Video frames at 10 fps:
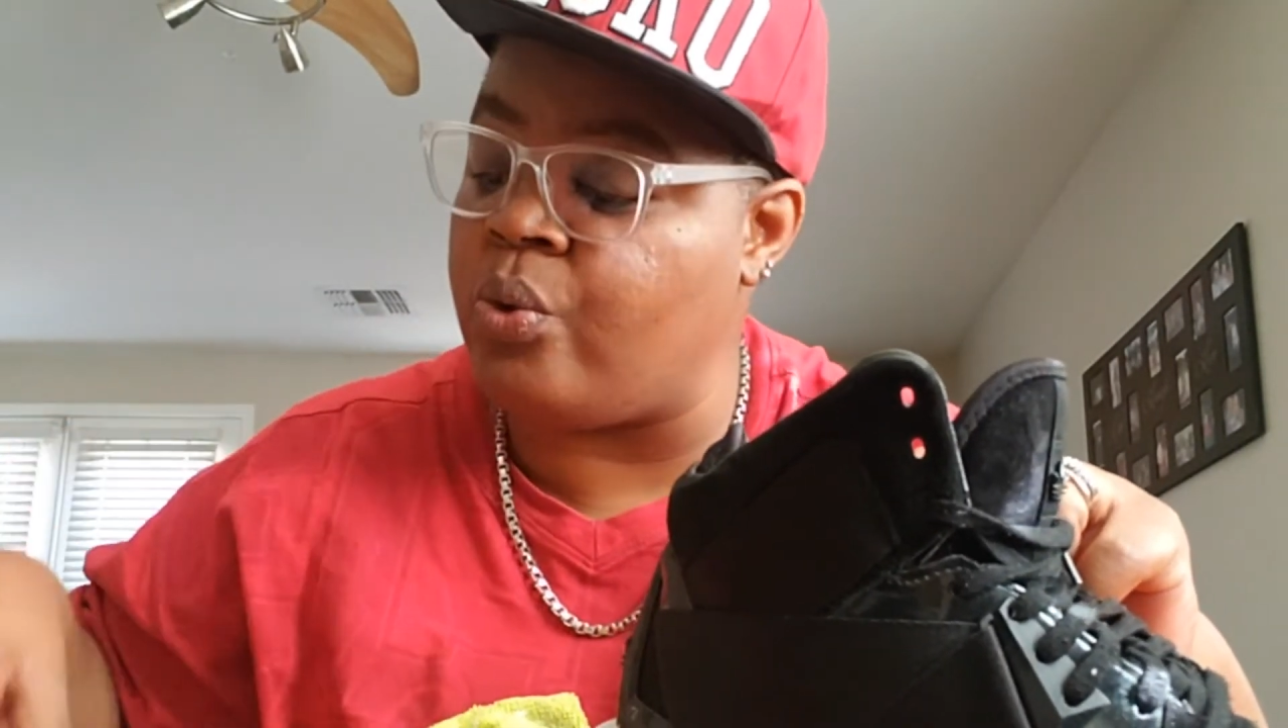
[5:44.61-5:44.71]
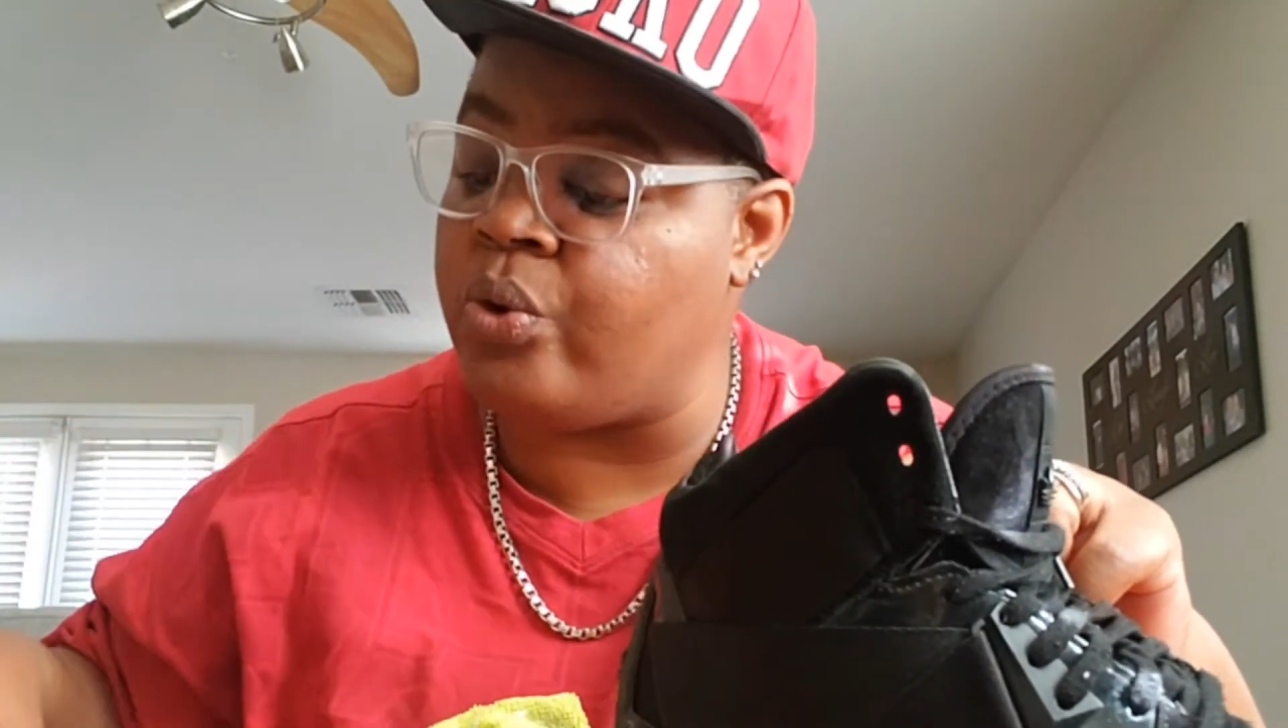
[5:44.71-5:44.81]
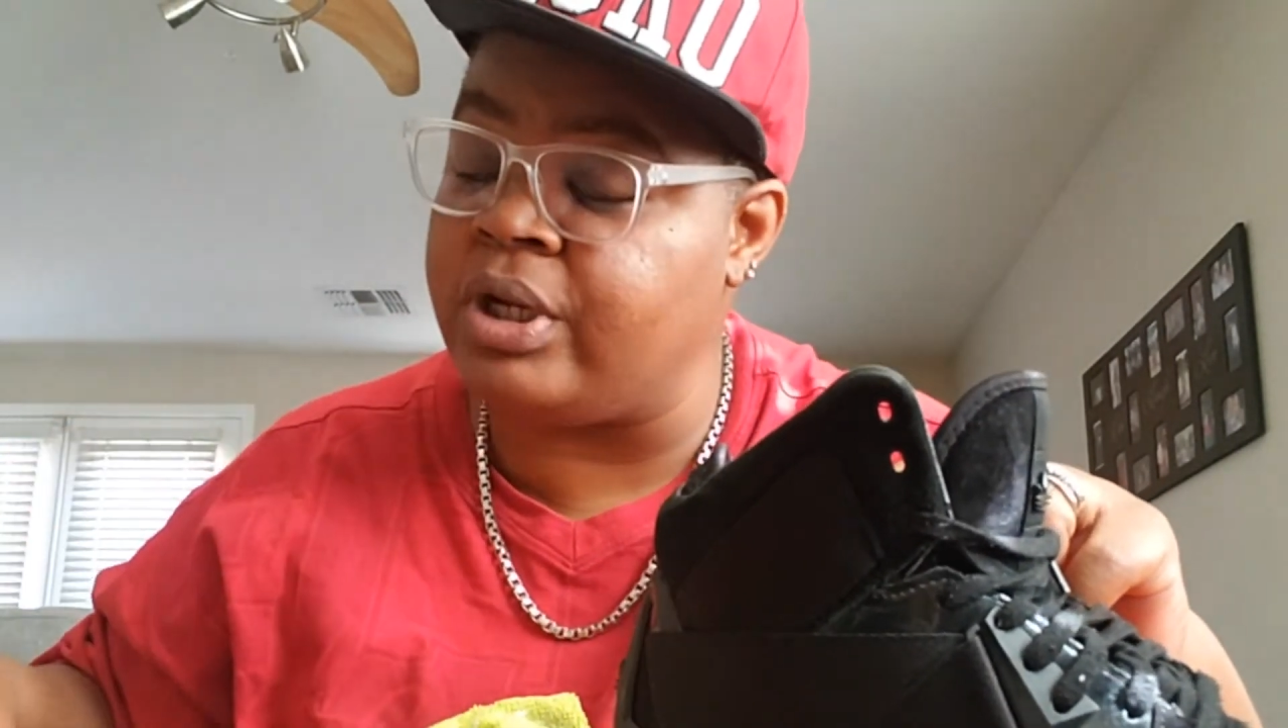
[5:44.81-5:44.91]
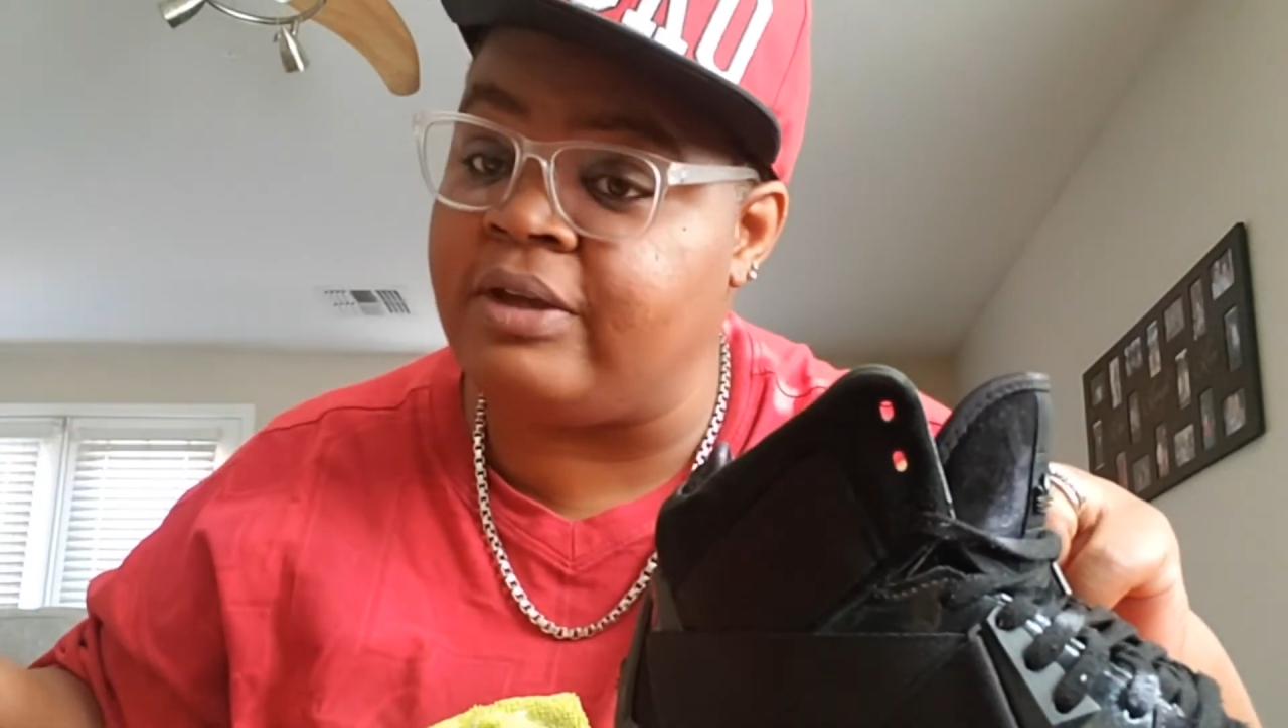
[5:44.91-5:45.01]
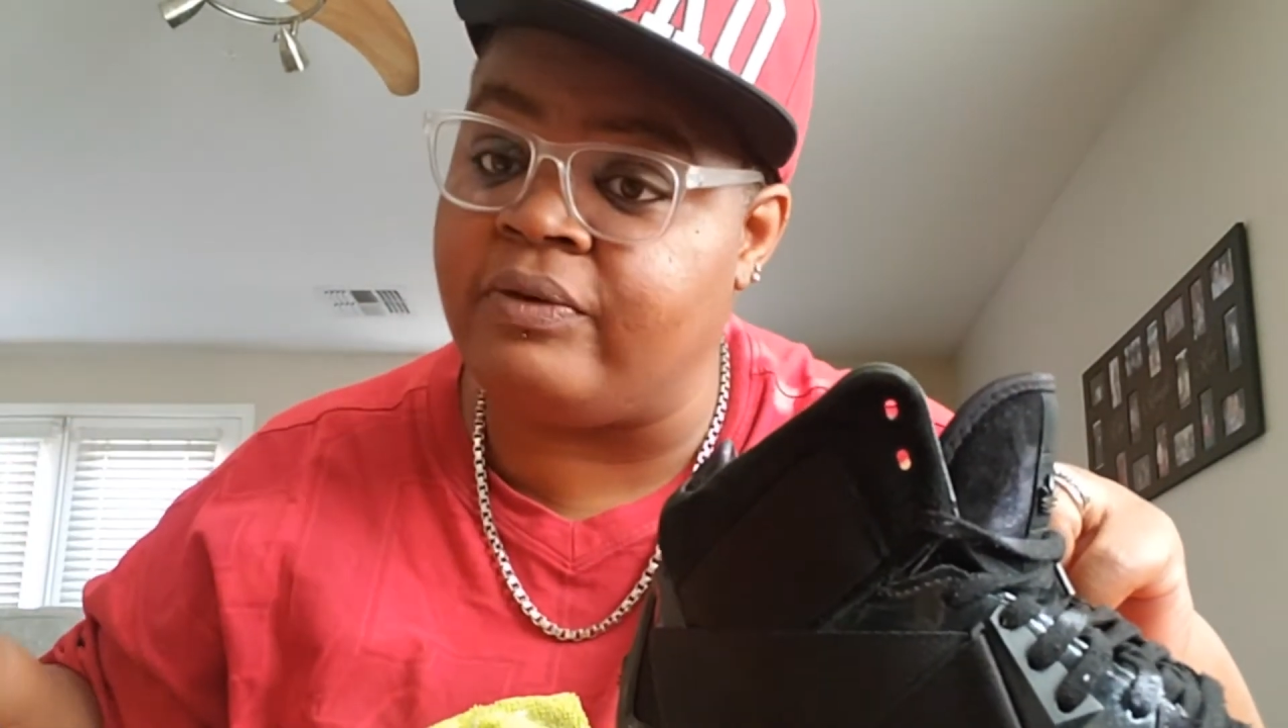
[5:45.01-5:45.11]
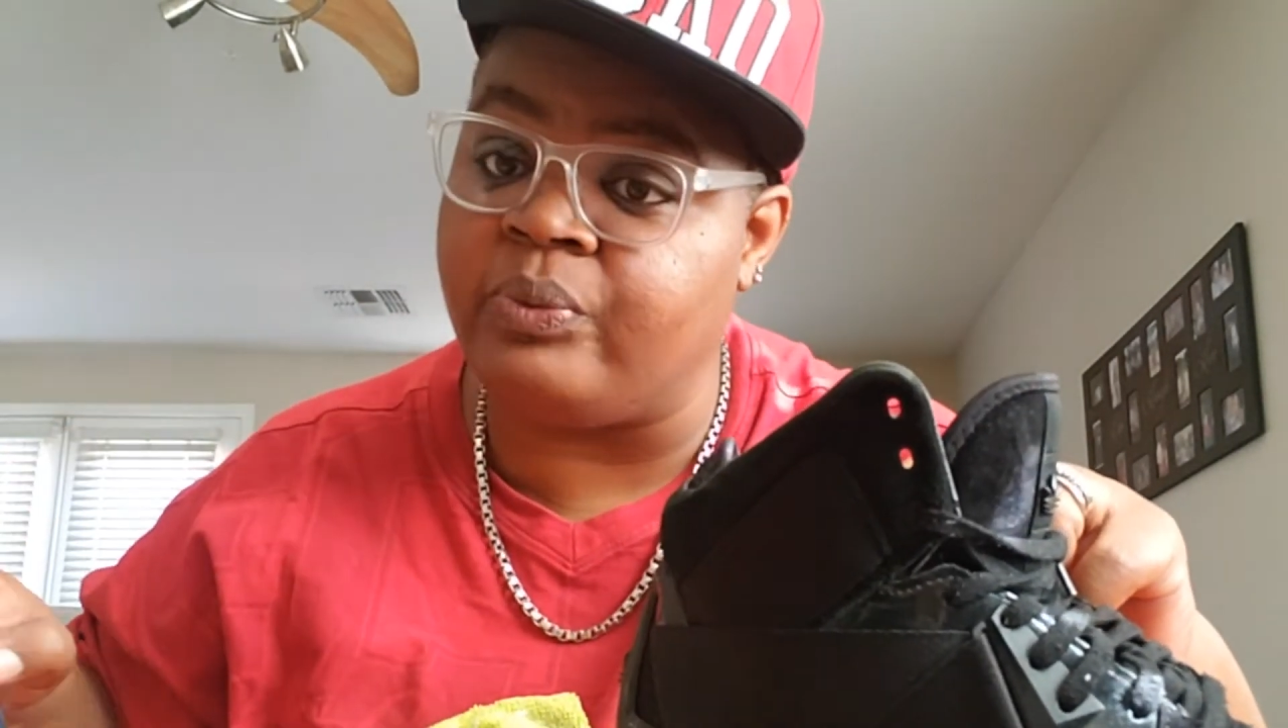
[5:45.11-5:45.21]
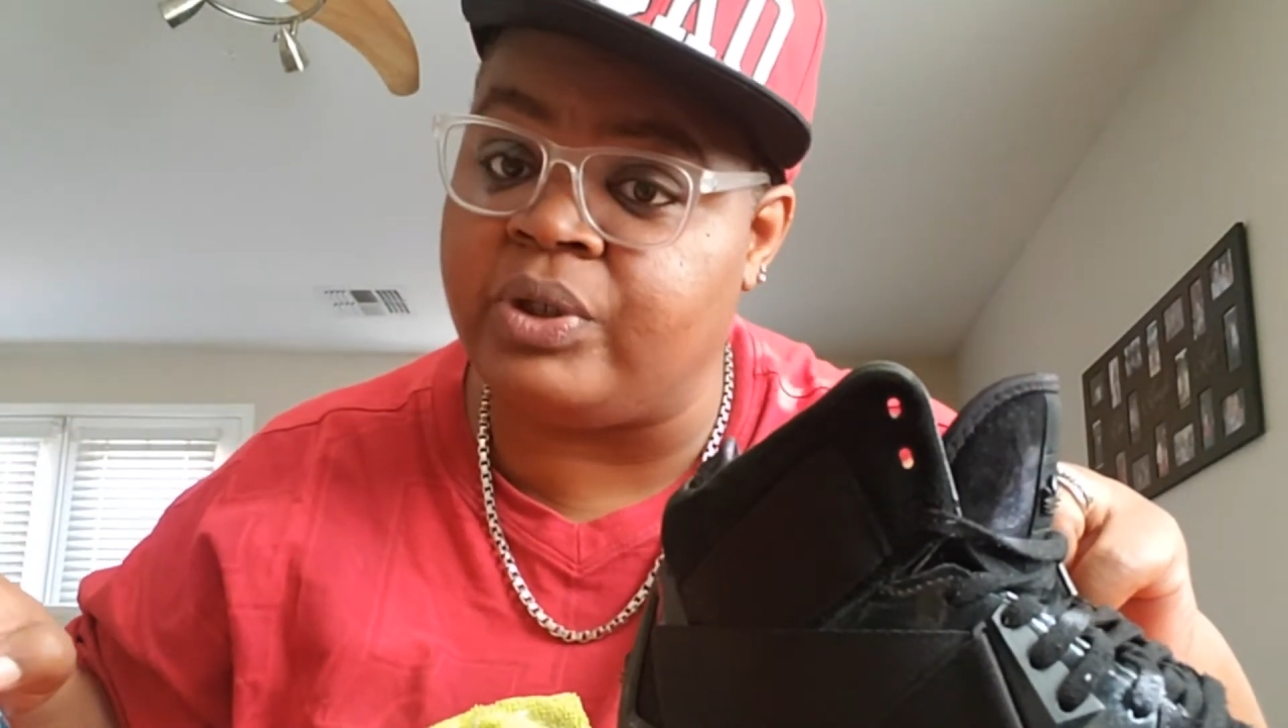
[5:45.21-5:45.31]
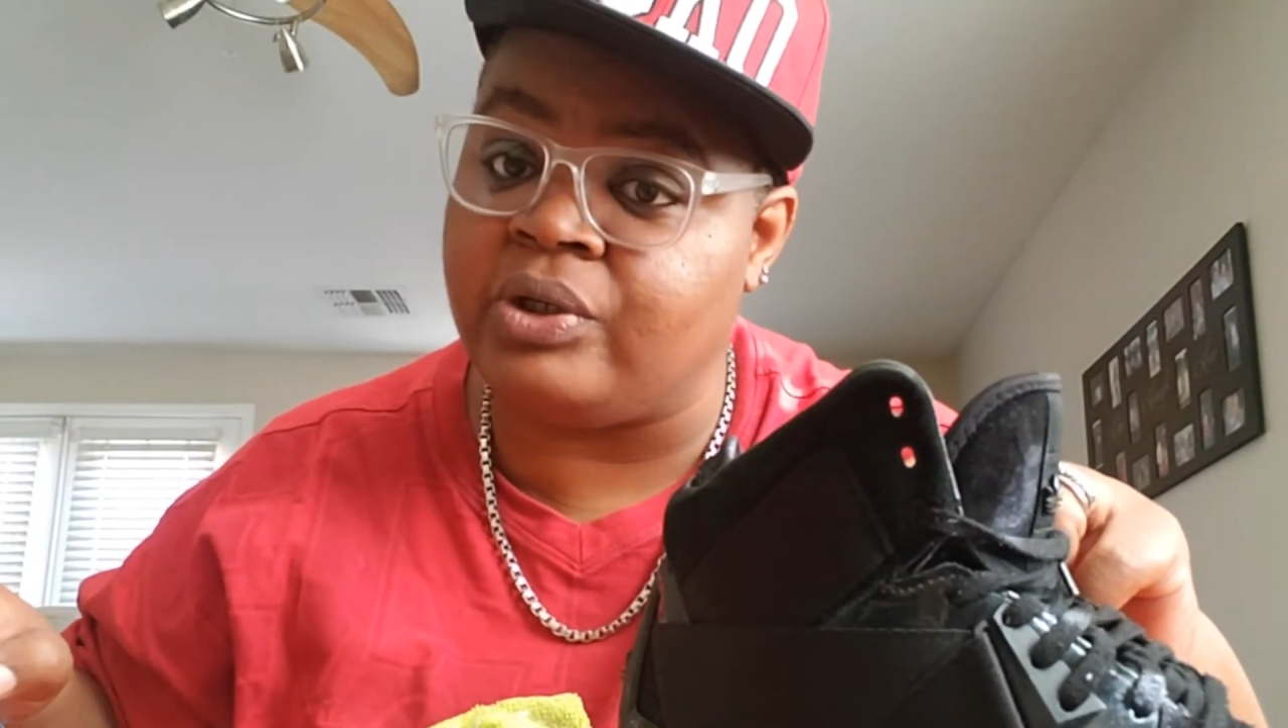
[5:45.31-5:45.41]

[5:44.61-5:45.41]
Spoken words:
or even when